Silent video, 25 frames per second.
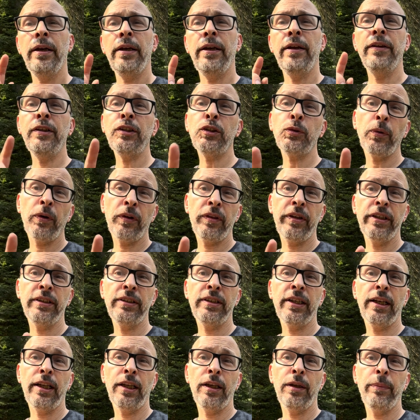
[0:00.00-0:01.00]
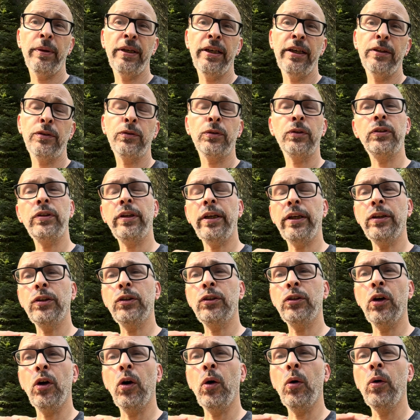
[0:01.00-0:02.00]
Now, this is where things get a little bit interesting.
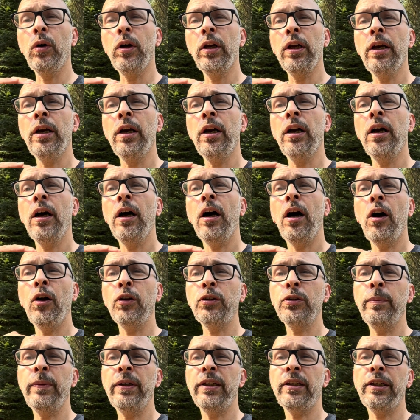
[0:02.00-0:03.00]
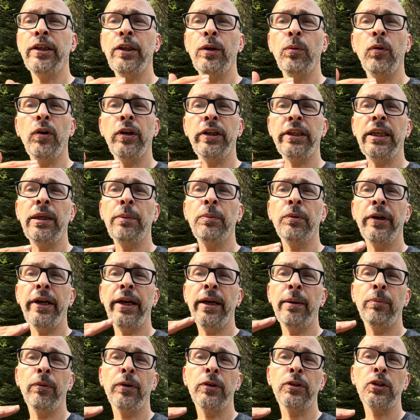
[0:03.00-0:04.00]
So ultimately, you want to keep your
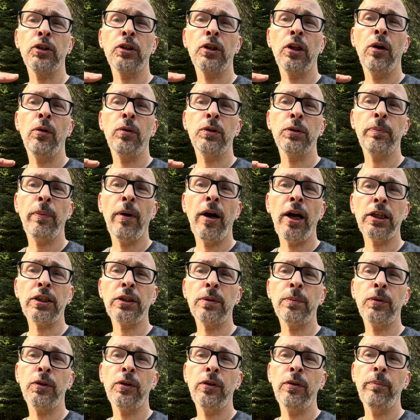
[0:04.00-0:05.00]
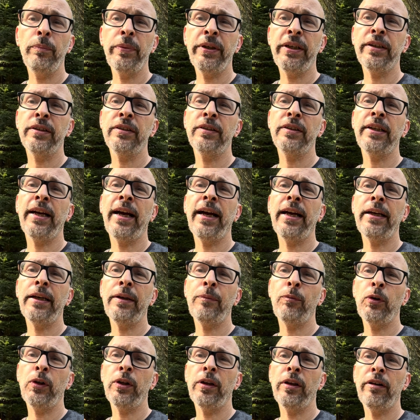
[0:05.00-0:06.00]
amperage as low as possible because that
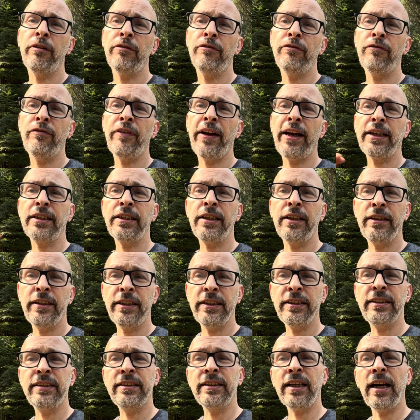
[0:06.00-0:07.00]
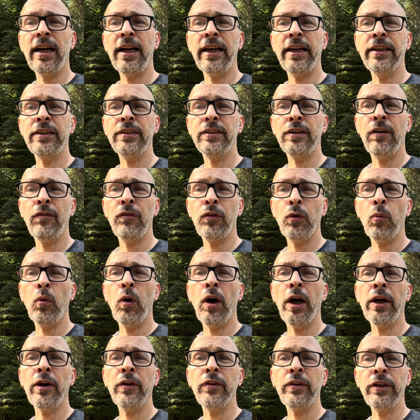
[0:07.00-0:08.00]
will affect the size of the
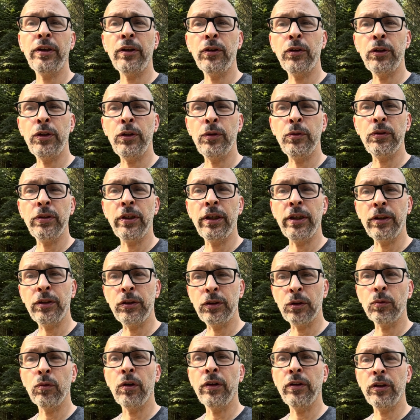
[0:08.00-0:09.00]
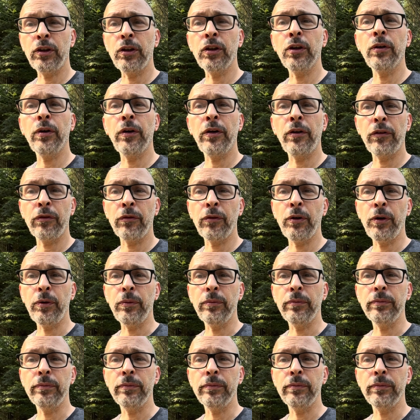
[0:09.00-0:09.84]
wire that you're using to run the current through.